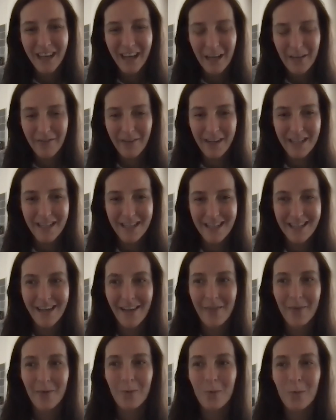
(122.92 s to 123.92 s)
I find
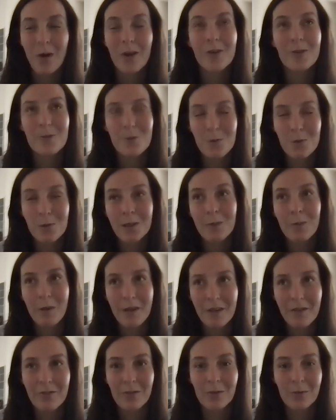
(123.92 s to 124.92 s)
another truly
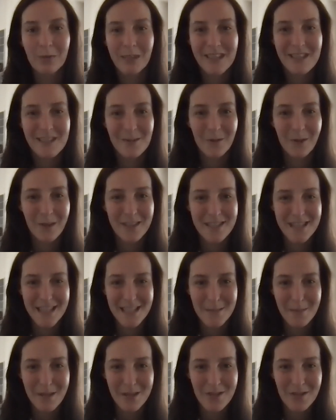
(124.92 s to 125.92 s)
wonderful resource,
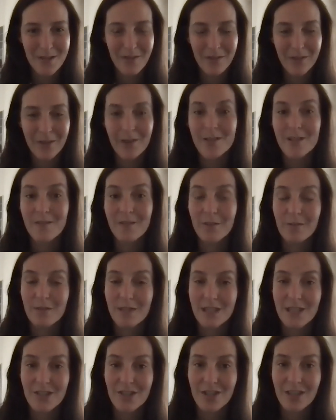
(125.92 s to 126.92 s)
especially for those of you
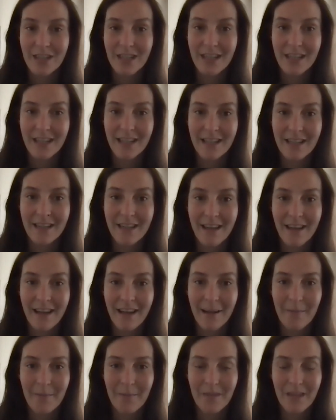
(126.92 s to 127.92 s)
teaching in
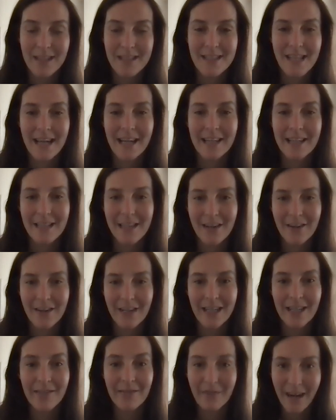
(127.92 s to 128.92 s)
a secondary
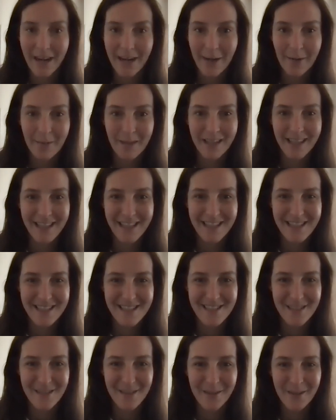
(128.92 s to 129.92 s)
environment, is
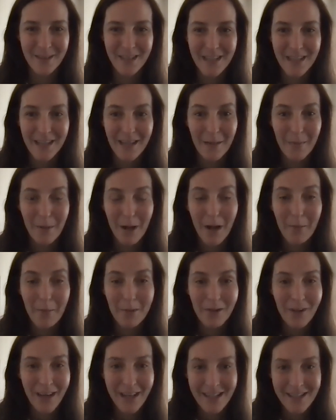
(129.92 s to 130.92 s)
to pop
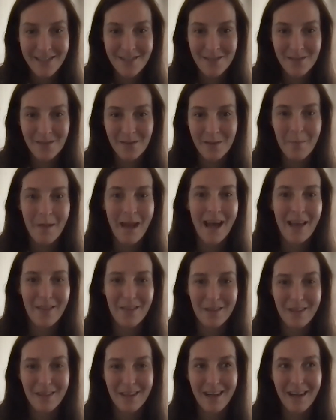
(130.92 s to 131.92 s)
your head into the
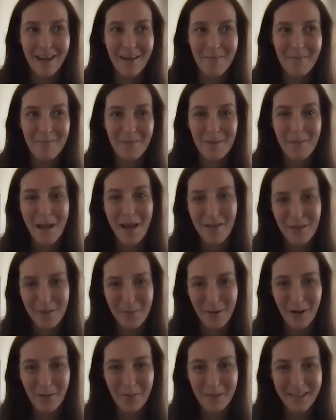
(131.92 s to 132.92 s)
math
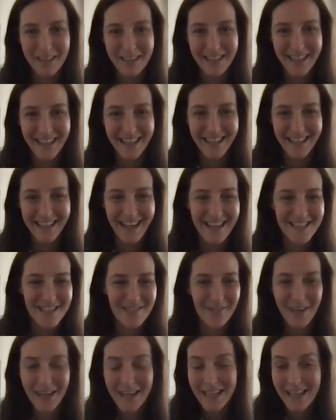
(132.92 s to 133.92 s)
department and ask
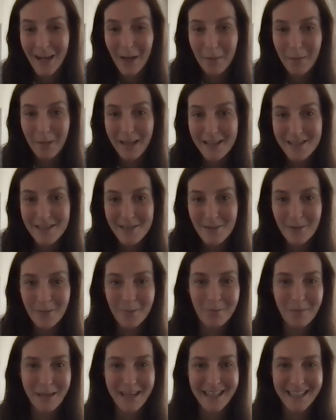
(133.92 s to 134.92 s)
for any help as you
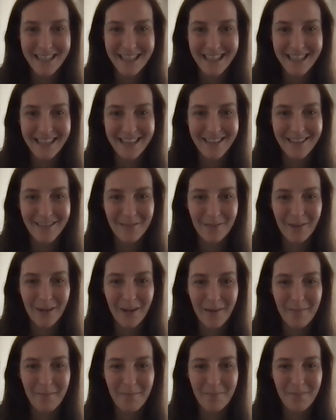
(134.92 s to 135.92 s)
might need it
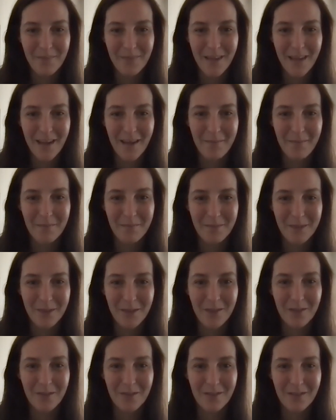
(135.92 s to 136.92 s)
from
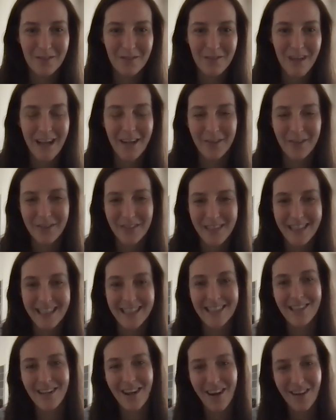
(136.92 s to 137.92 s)
your
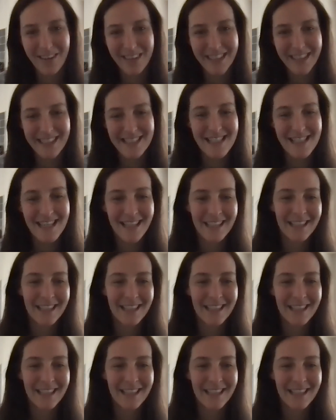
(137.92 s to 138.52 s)
faculty colleagues.